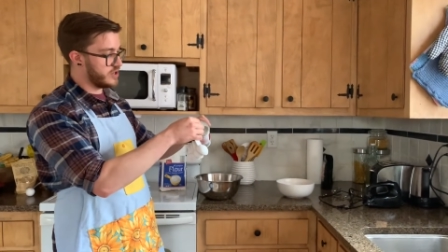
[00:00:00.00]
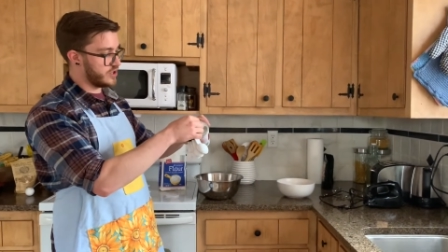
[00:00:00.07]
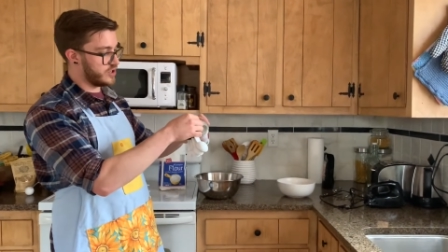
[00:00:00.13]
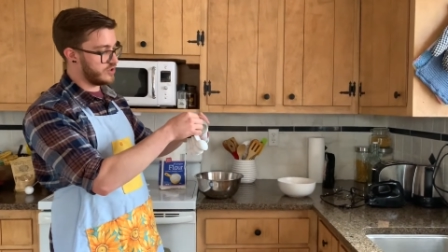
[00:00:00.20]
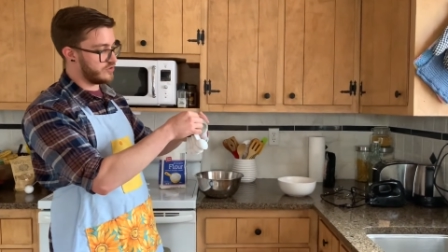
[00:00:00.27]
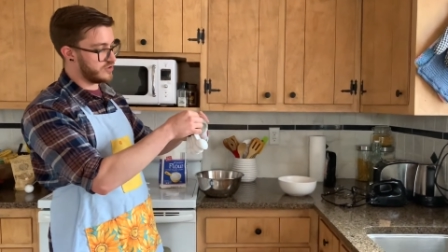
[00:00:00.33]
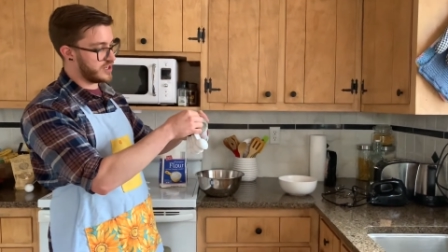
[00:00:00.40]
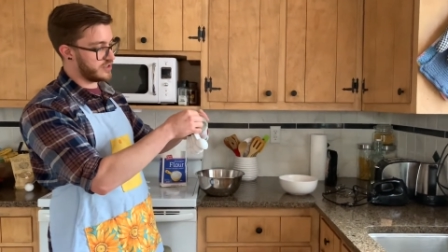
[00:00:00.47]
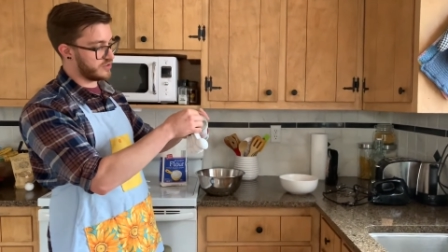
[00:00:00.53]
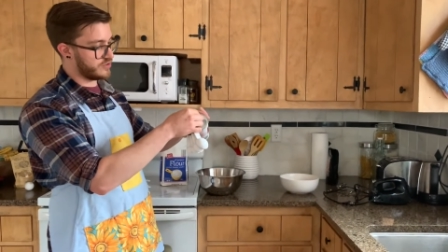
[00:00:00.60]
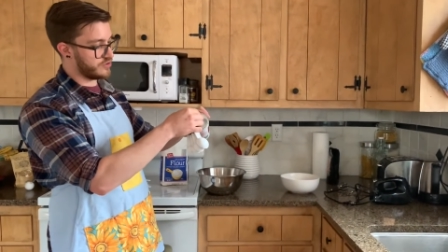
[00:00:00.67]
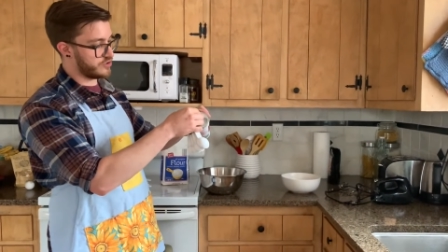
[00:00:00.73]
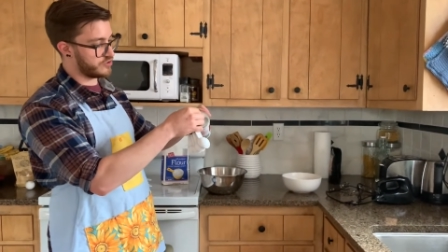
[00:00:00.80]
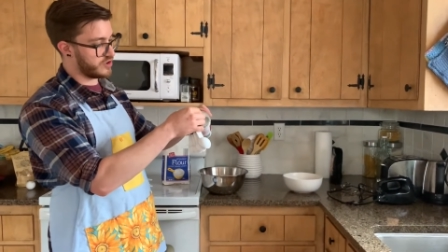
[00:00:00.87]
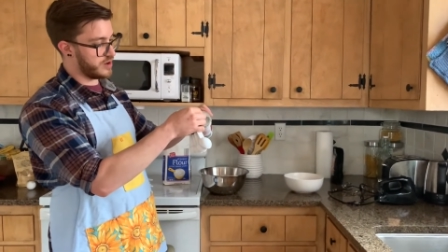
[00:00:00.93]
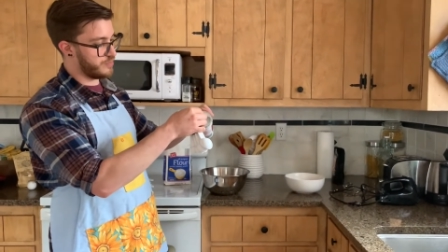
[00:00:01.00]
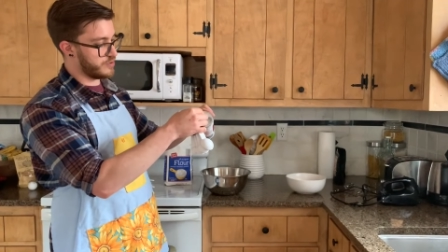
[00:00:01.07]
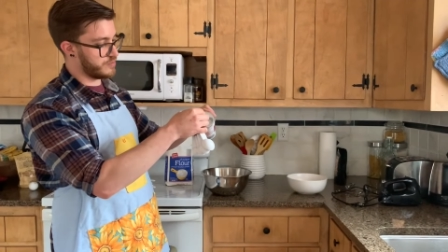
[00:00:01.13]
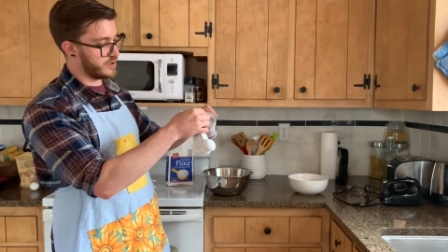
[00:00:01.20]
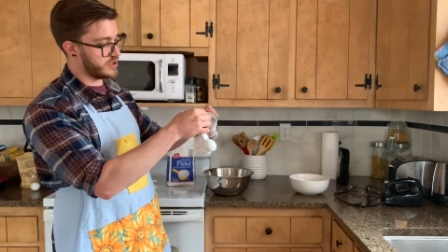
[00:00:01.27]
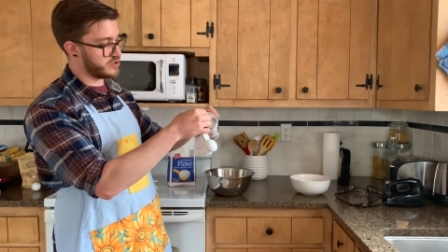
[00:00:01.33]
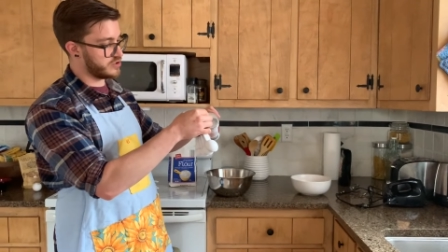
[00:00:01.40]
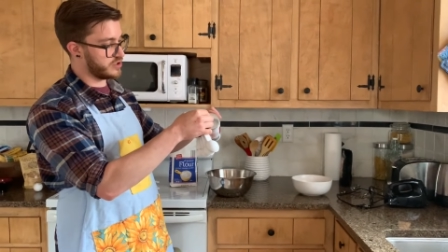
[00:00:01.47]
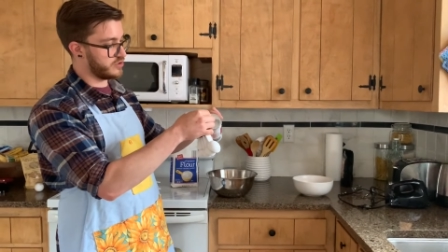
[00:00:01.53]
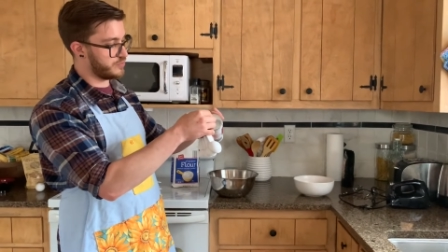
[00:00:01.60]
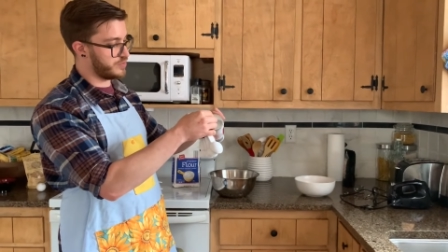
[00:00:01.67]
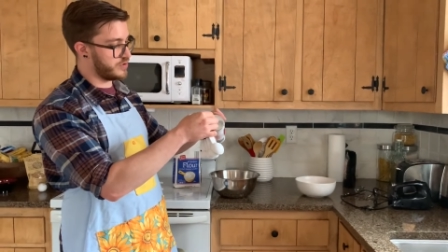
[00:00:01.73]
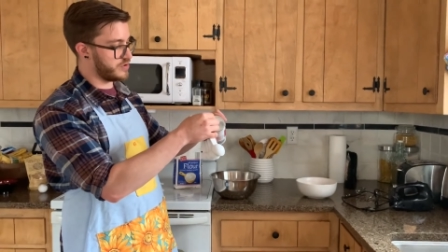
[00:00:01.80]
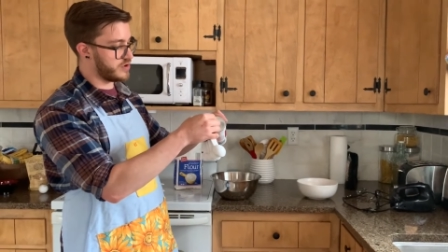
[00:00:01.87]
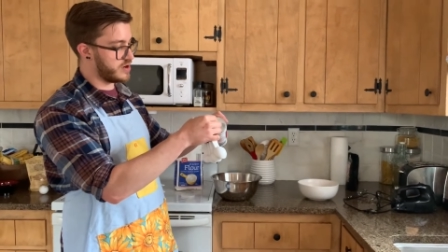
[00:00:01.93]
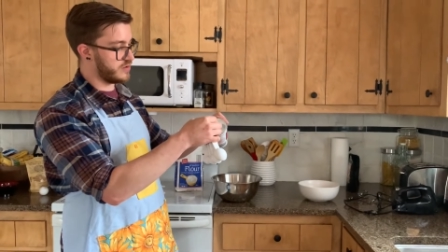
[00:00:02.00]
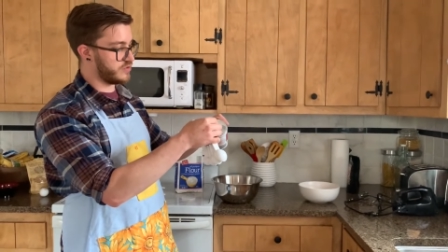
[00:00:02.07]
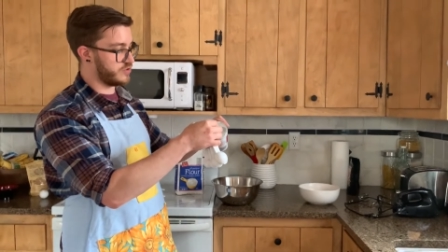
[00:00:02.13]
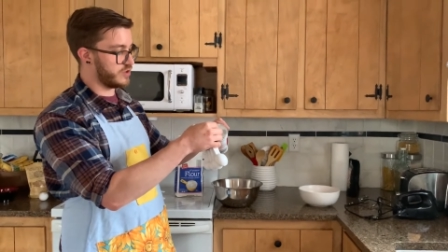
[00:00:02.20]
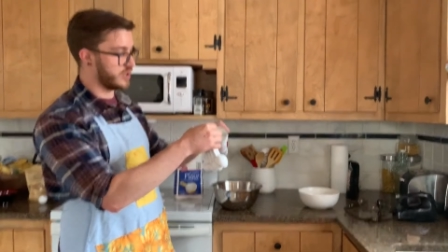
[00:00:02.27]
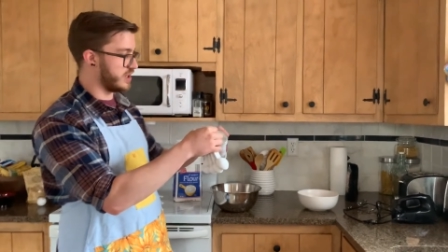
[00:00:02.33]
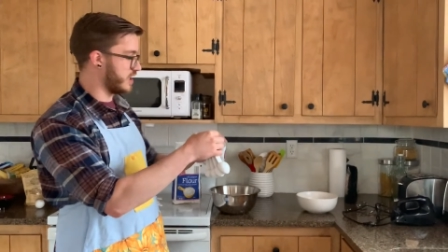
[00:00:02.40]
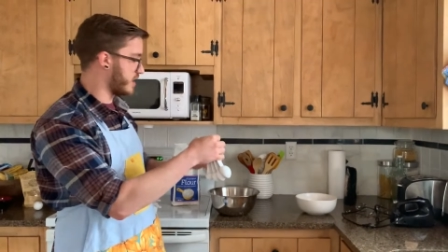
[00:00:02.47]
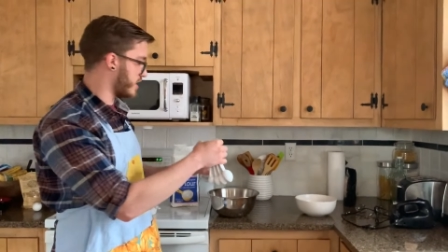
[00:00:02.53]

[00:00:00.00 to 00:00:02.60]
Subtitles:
Use that to scrape your measuring spoon off so you can get a